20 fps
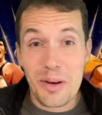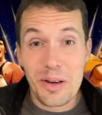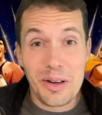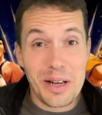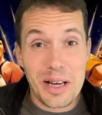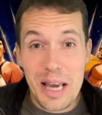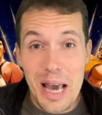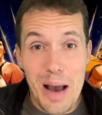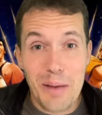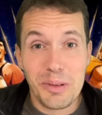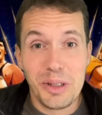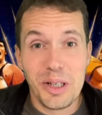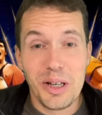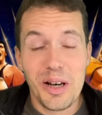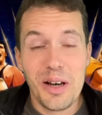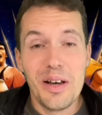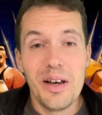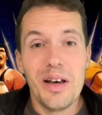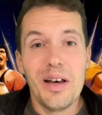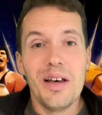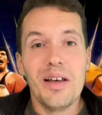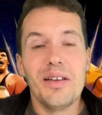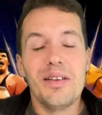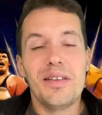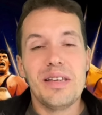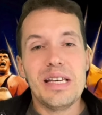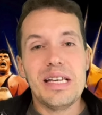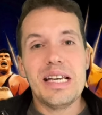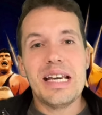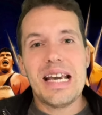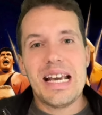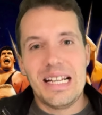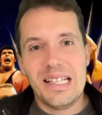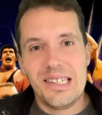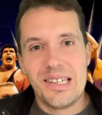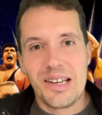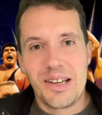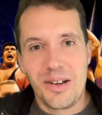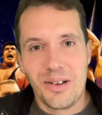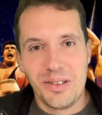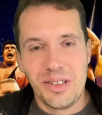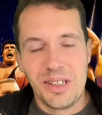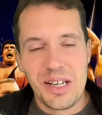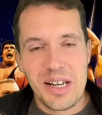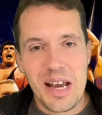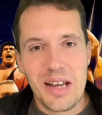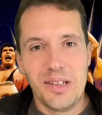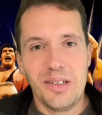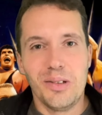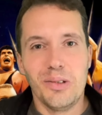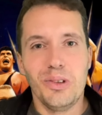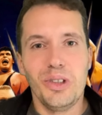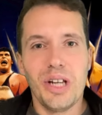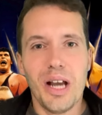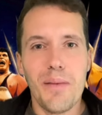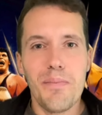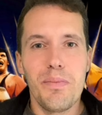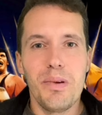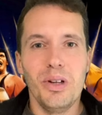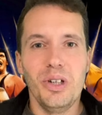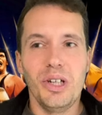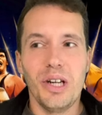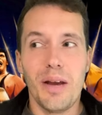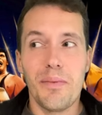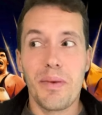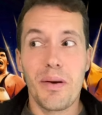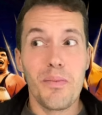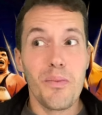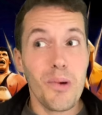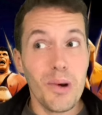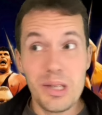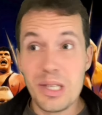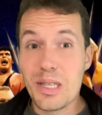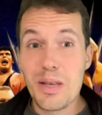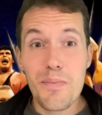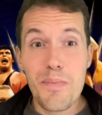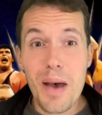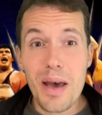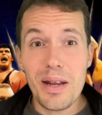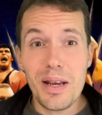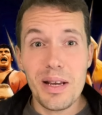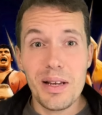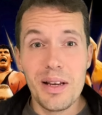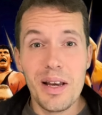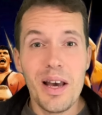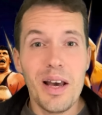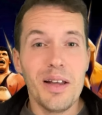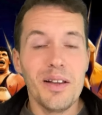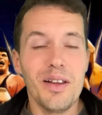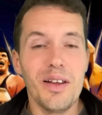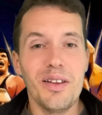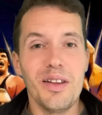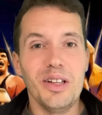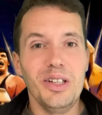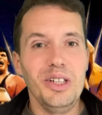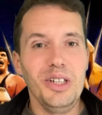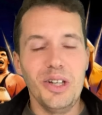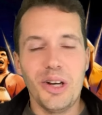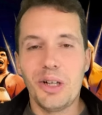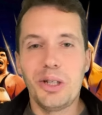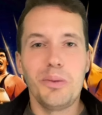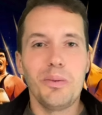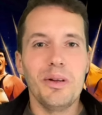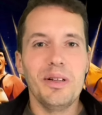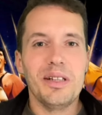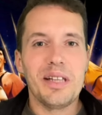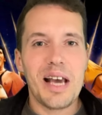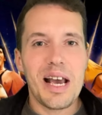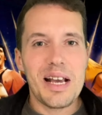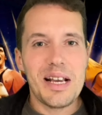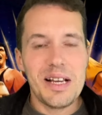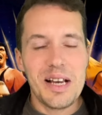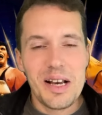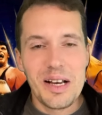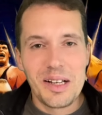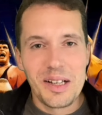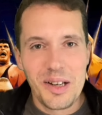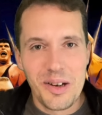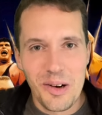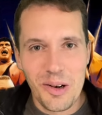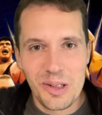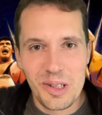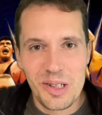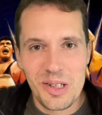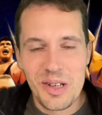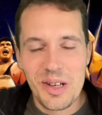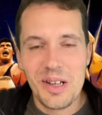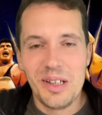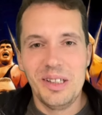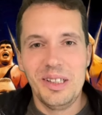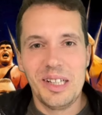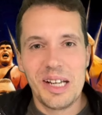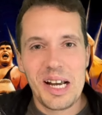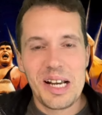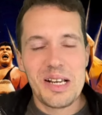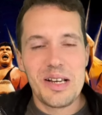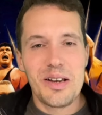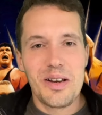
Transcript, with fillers: going to capture the Intercontinental Championship. And what's the betting that the Judgment Day cost Jey